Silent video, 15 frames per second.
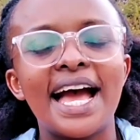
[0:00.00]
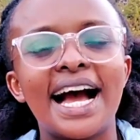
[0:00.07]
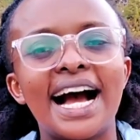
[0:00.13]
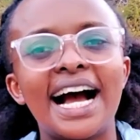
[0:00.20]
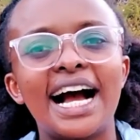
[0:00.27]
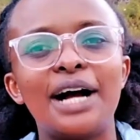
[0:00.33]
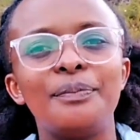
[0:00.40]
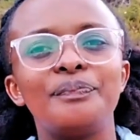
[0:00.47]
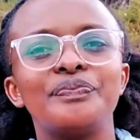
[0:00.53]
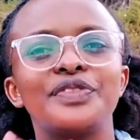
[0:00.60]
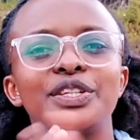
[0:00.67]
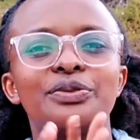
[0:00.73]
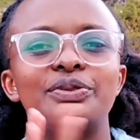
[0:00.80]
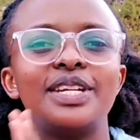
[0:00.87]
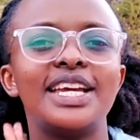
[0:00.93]
Um,
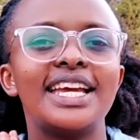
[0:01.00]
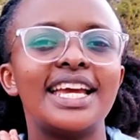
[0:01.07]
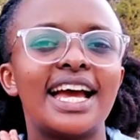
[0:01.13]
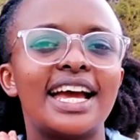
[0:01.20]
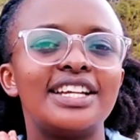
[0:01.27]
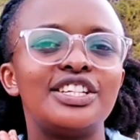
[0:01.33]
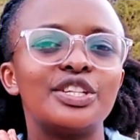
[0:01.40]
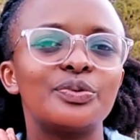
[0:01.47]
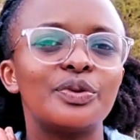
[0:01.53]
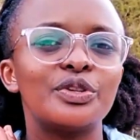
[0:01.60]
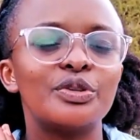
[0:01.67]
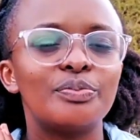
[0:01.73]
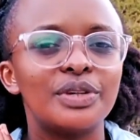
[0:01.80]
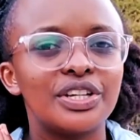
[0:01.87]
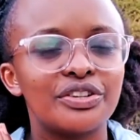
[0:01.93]
today, I just want
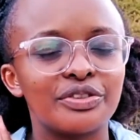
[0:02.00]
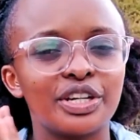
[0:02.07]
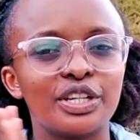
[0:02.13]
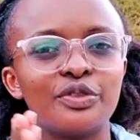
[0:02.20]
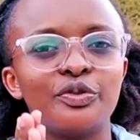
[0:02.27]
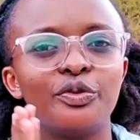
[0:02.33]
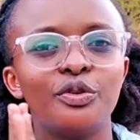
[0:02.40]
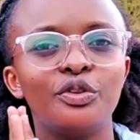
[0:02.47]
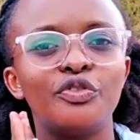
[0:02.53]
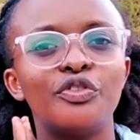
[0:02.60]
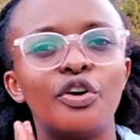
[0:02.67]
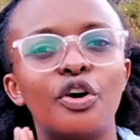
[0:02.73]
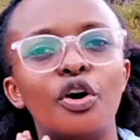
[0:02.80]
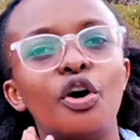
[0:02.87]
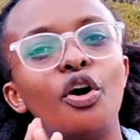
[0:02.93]
to be grateful
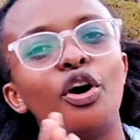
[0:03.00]
for